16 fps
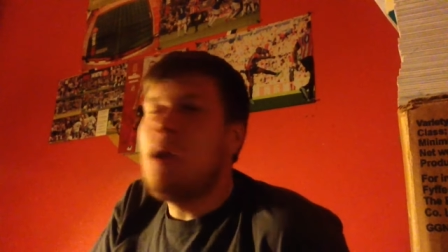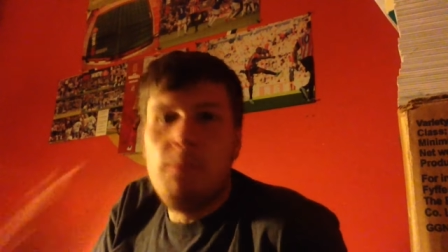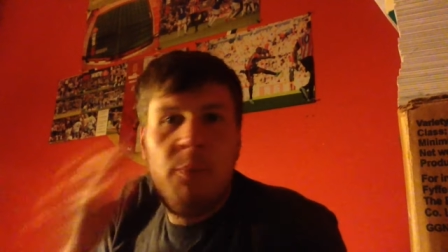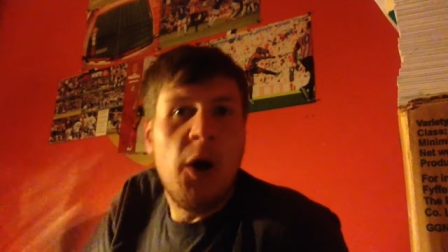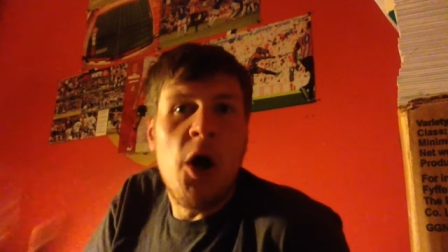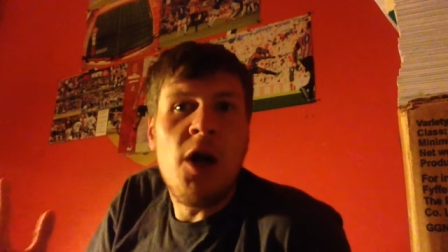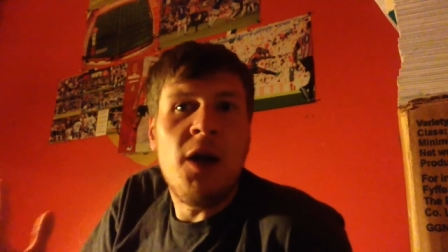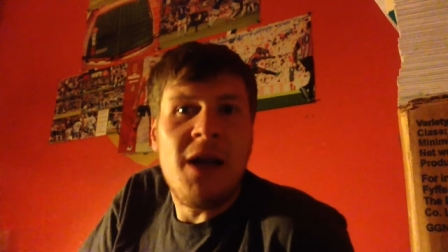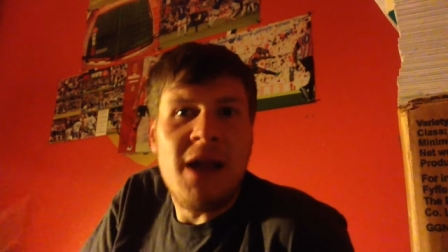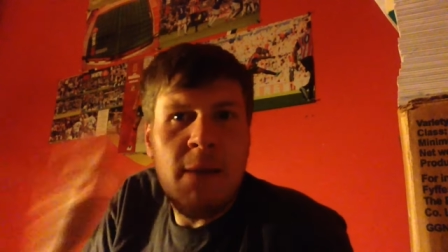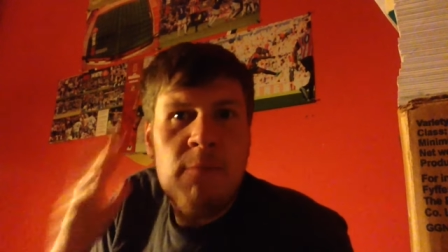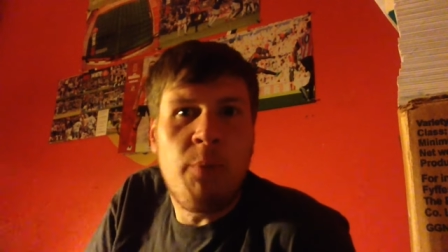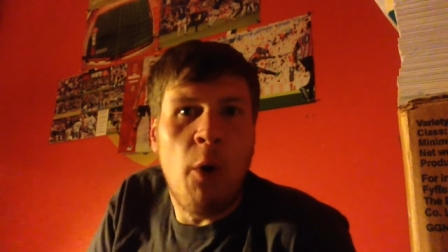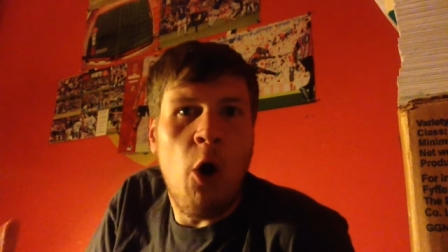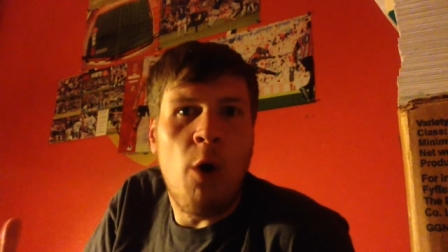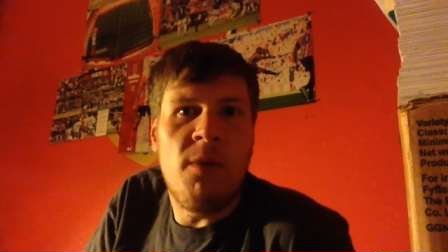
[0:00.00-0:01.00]
Burnley
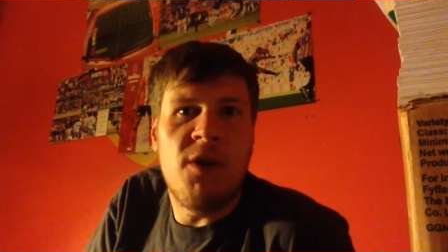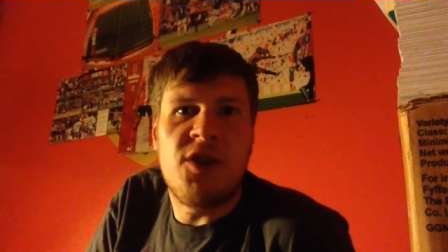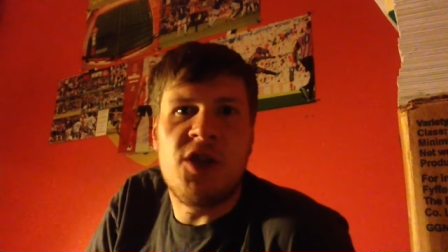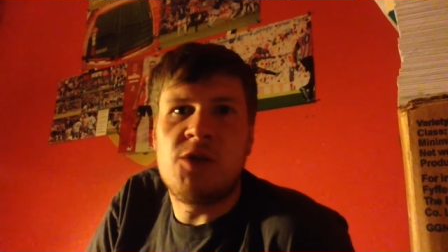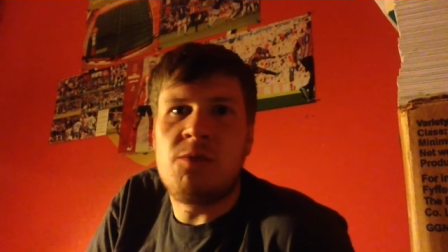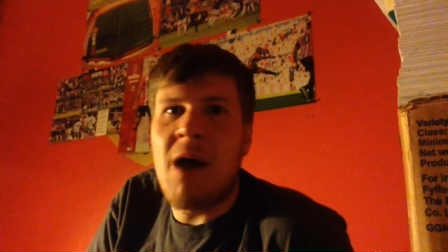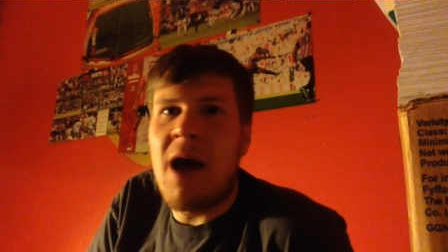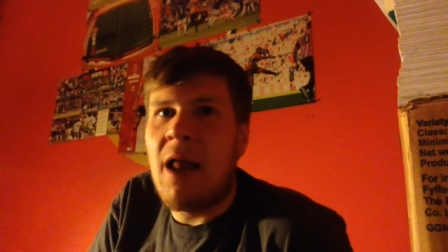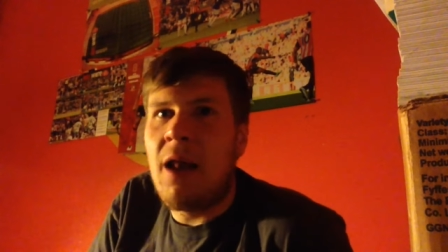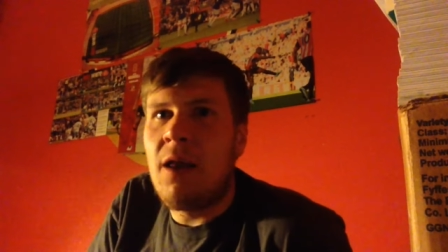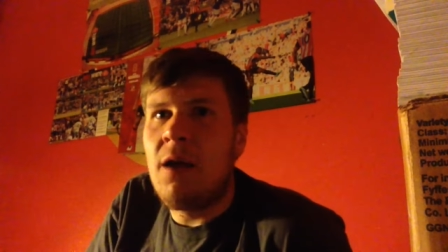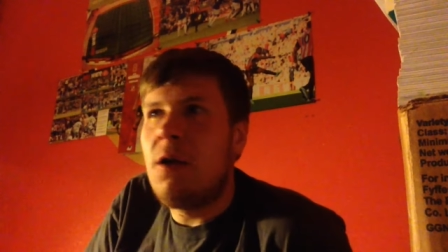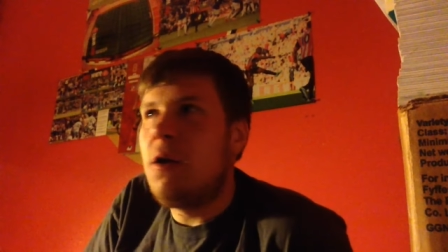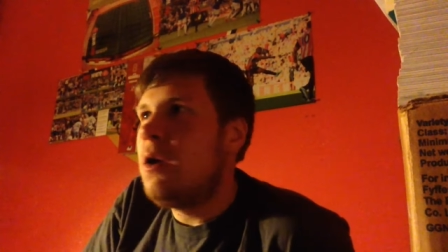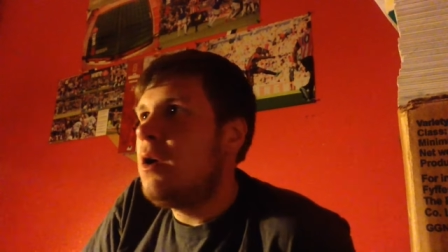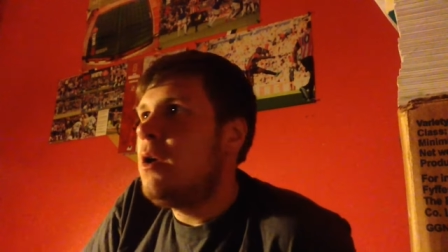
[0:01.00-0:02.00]
and Bournemouth as well?
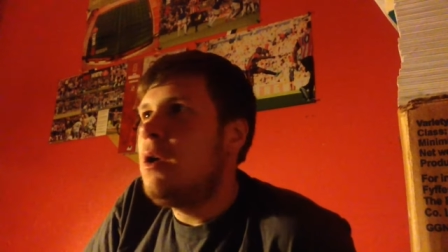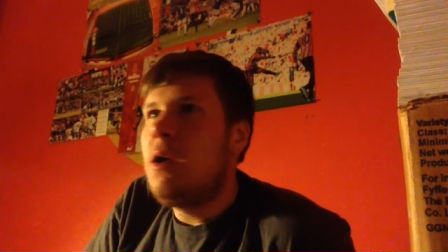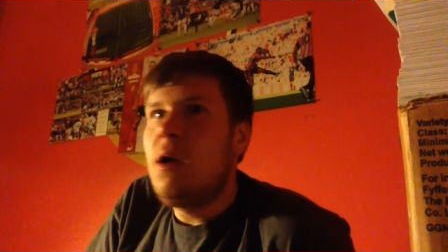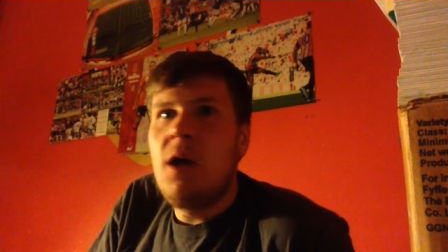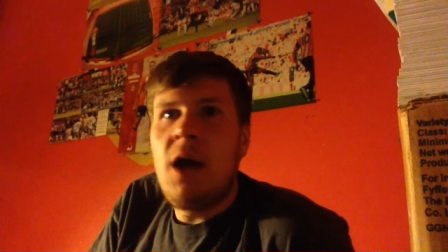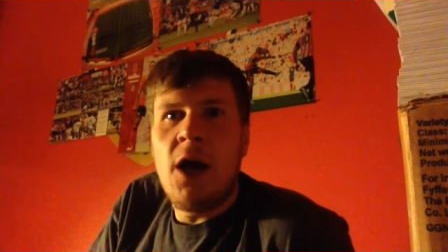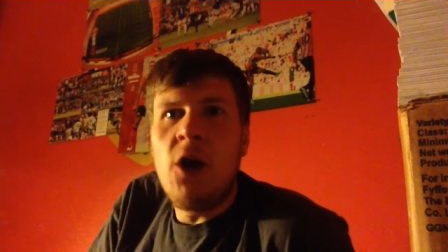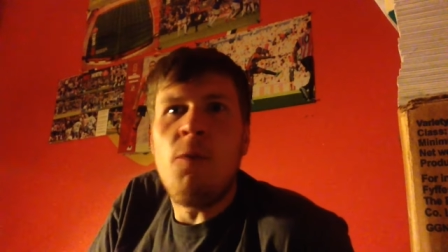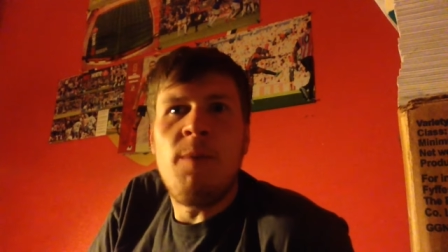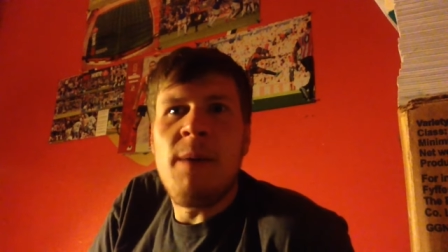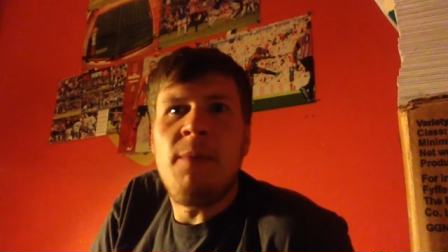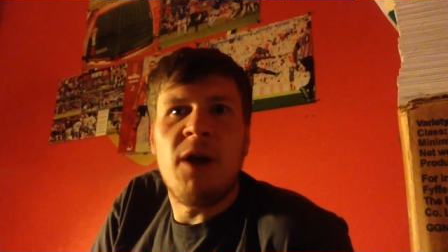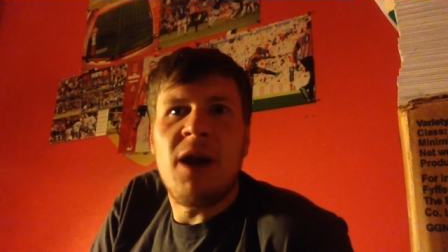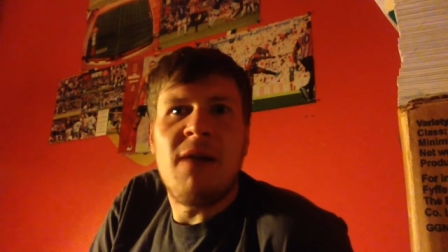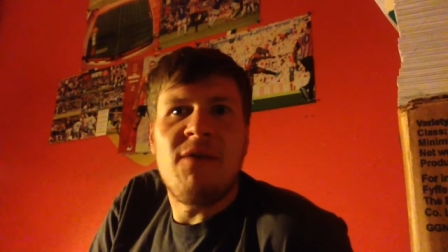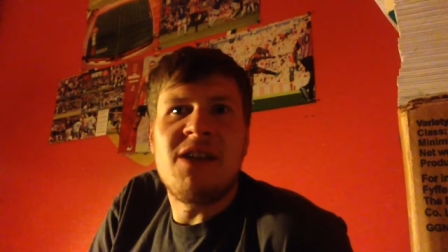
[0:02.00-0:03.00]
I know people
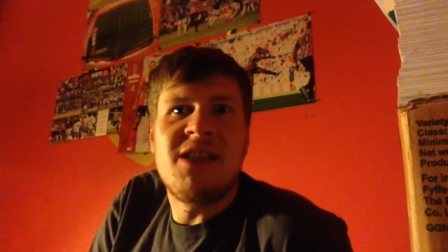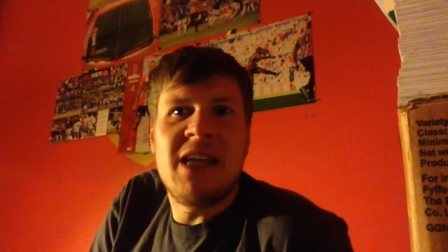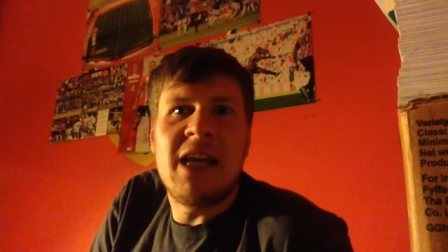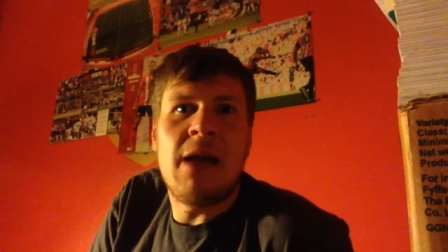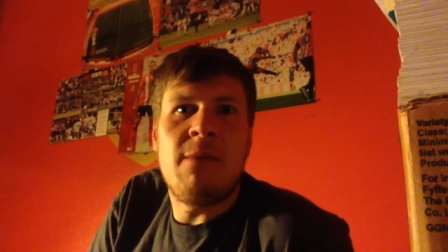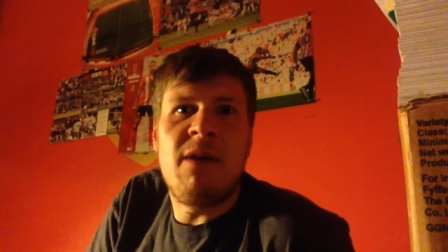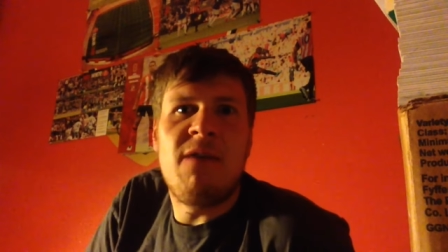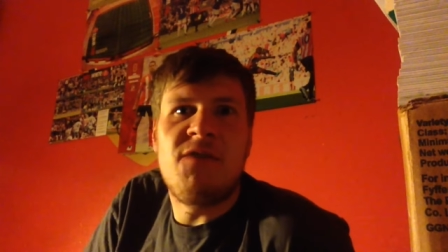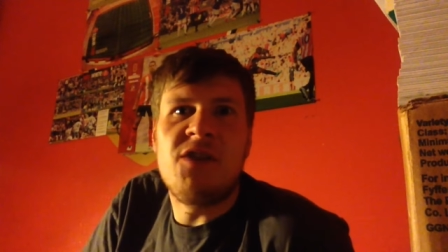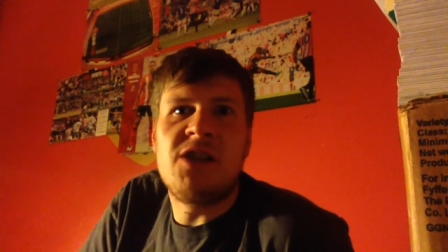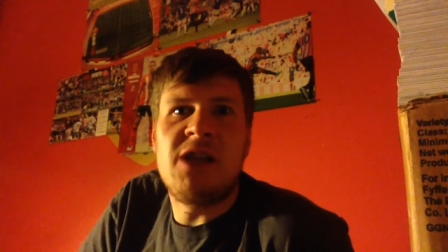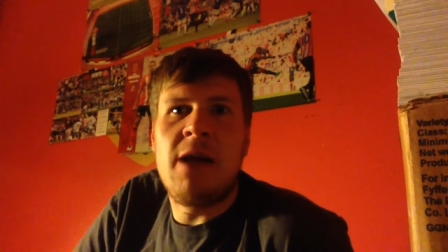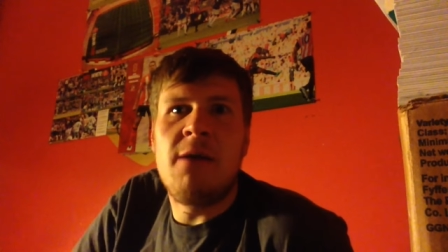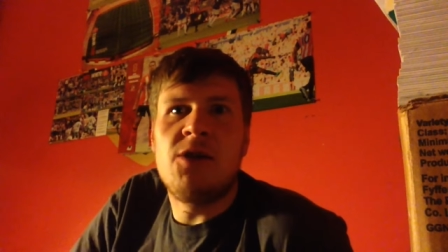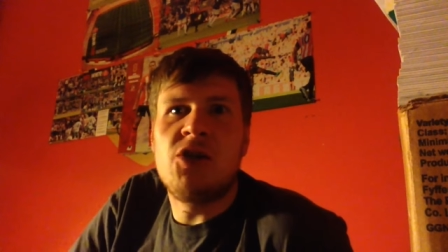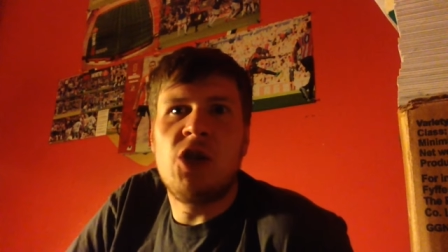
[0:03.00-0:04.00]
are going to have a dig at me for
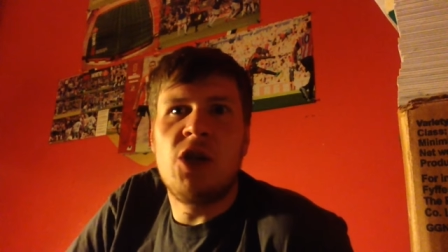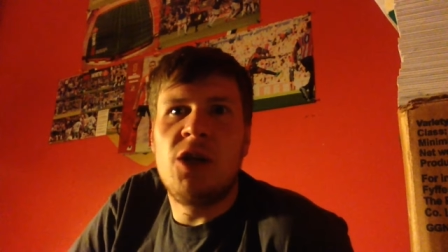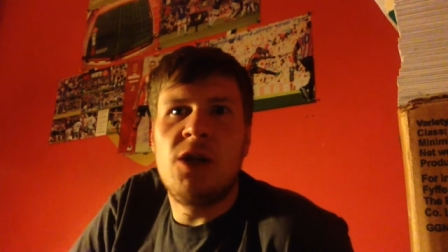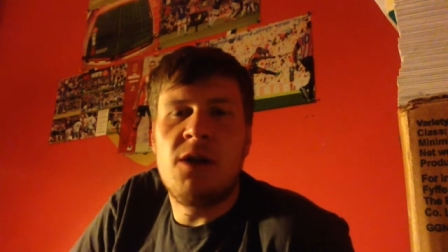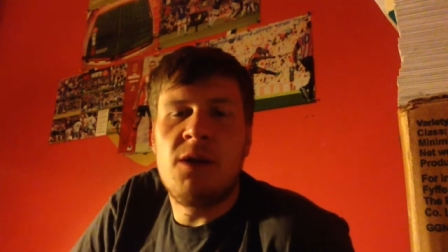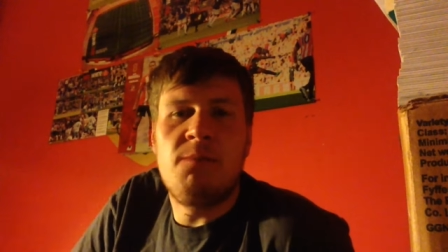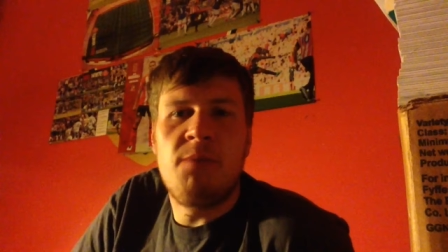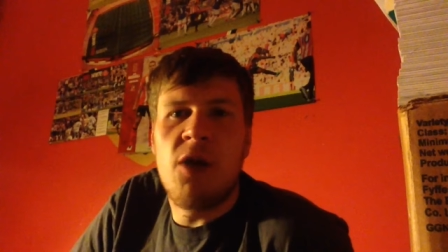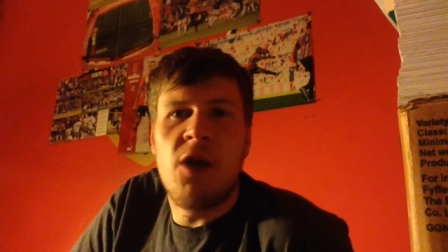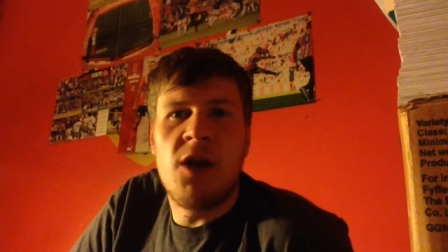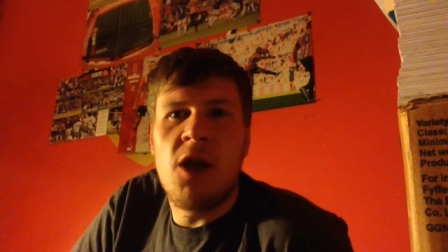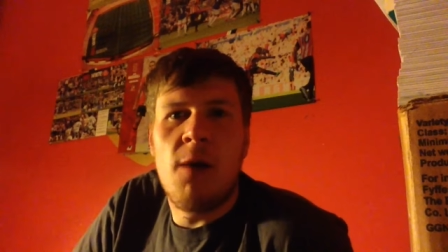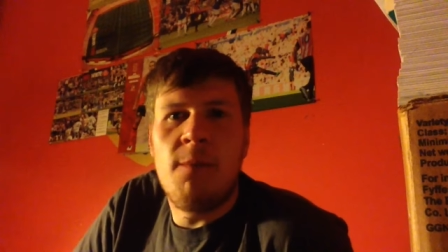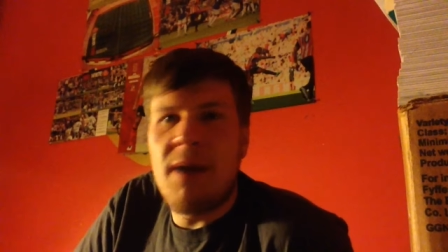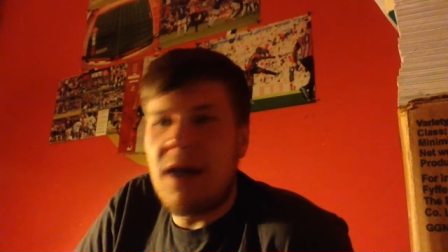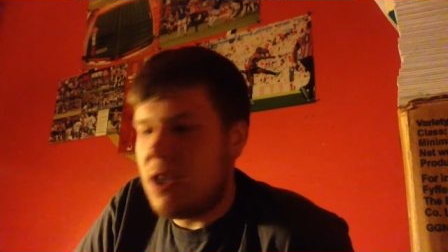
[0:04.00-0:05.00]
saying that Burnley
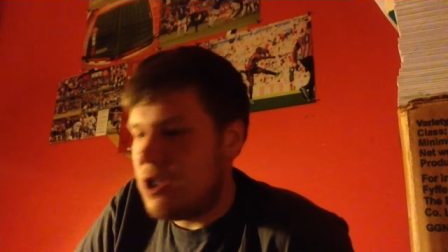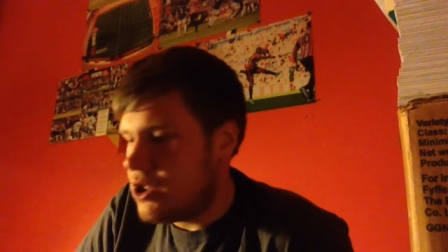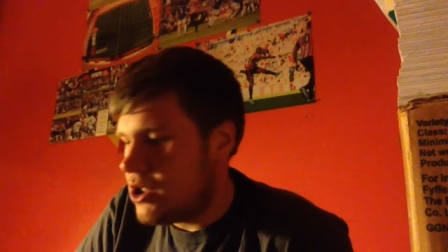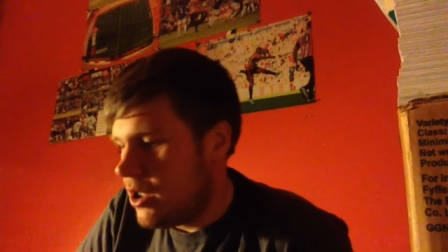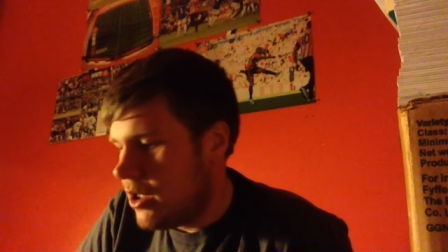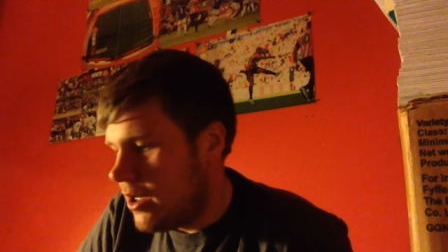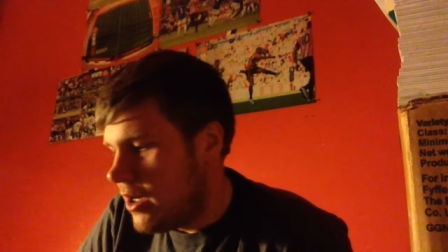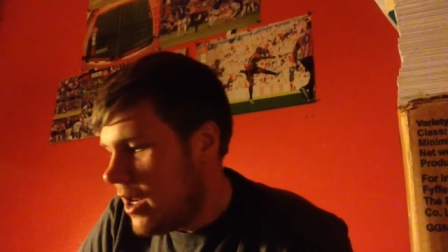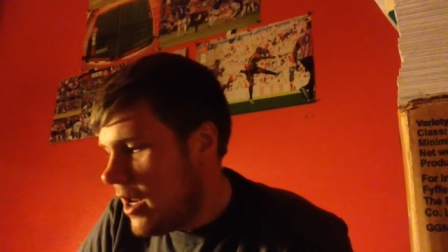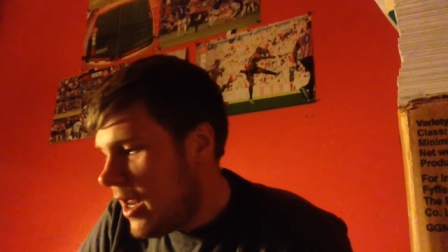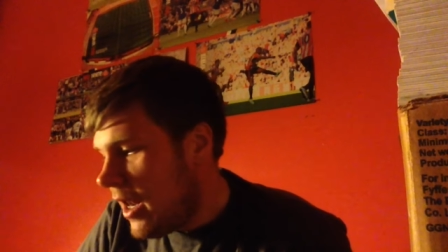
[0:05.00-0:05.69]
are better than Sunderland.